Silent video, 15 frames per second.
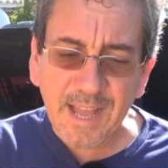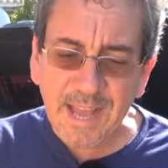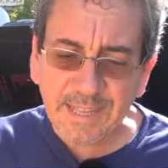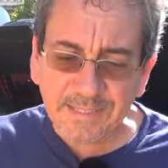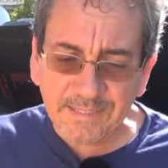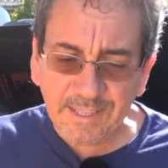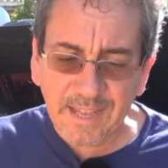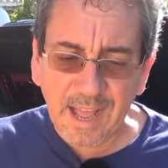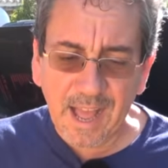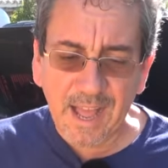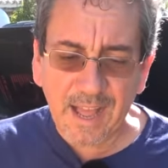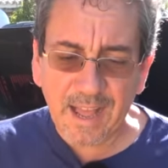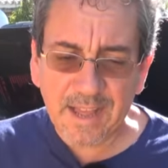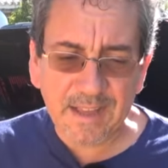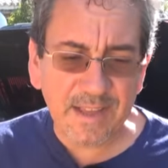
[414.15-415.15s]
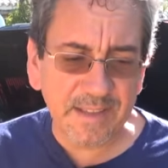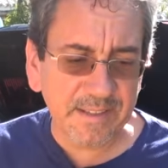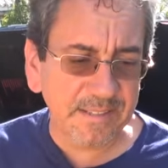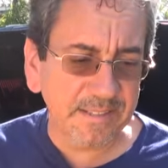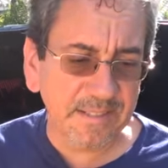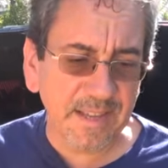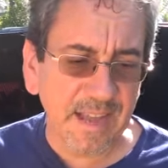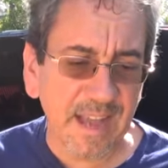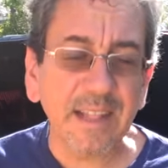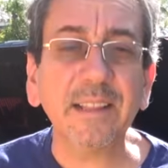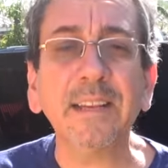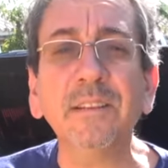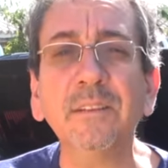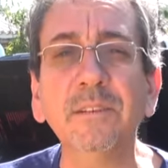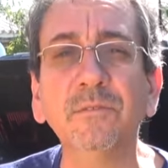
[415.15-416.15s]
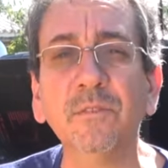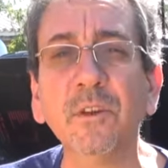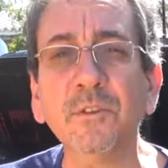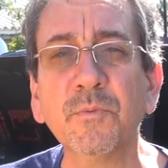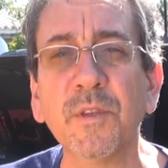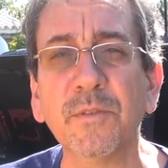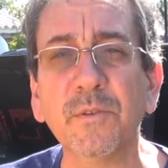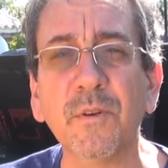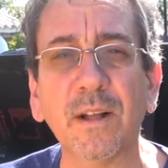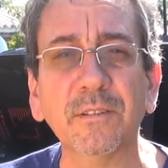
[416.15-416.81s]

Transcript: And, uh, and uh, I'll get in touch with you.